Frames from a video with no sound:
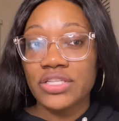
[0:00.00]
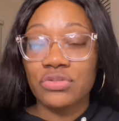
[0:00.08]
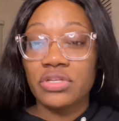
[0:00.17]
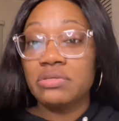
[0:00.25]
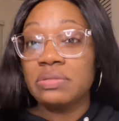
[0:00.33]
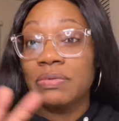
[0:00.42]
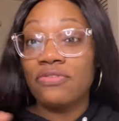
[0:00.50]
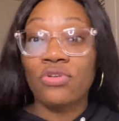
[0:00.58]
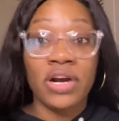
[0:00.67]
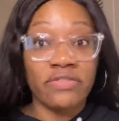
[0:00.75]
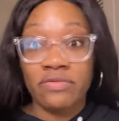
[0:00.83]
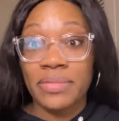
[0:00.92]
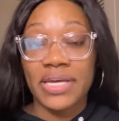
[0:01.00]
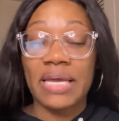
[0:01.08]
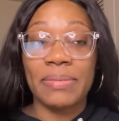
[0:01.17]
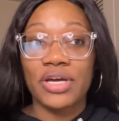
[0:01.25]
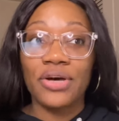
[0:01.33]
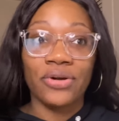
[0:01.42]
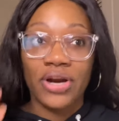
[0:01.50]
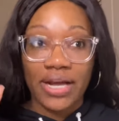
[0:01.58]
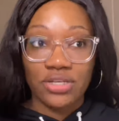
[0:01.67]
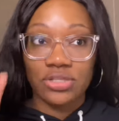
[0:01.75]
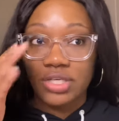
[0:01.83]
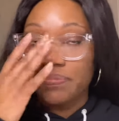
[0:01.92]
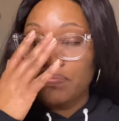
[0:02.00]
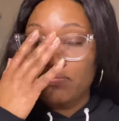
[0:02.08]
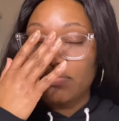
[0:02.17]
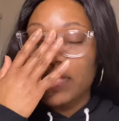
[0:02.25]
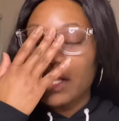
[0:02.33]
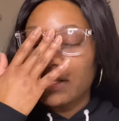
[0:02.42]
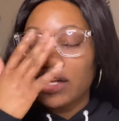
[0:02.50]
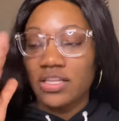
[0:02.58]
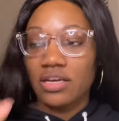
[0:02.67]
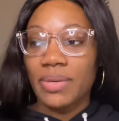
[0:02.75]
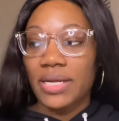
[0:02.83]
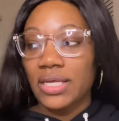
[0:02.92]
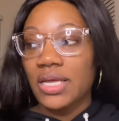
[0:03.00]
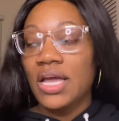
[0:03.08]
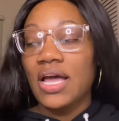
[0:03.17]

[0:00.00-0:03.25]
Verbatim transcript: So this was before I even became a coder, actually, now that I think about it.